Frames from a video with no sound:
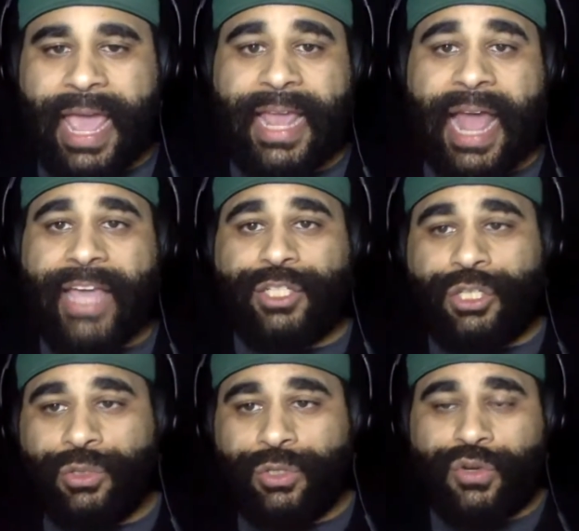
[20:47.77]
And I
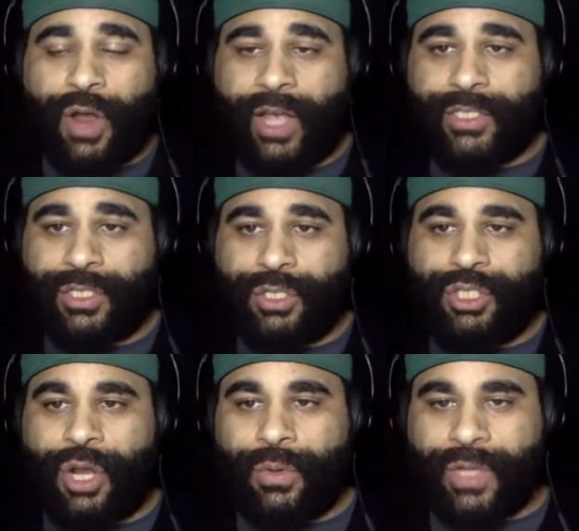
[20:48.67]
do trust
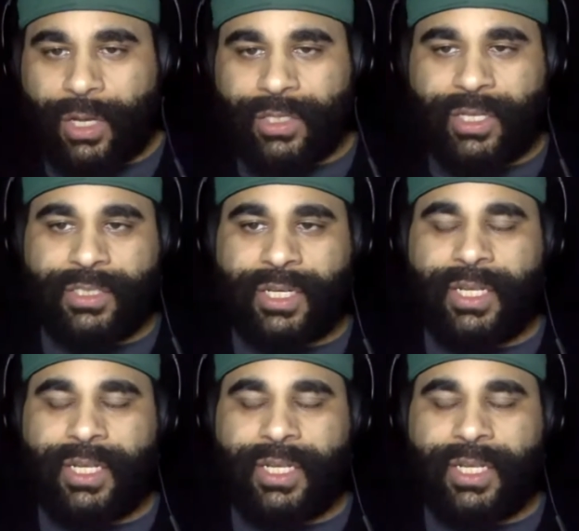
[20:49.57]
Joe Douglas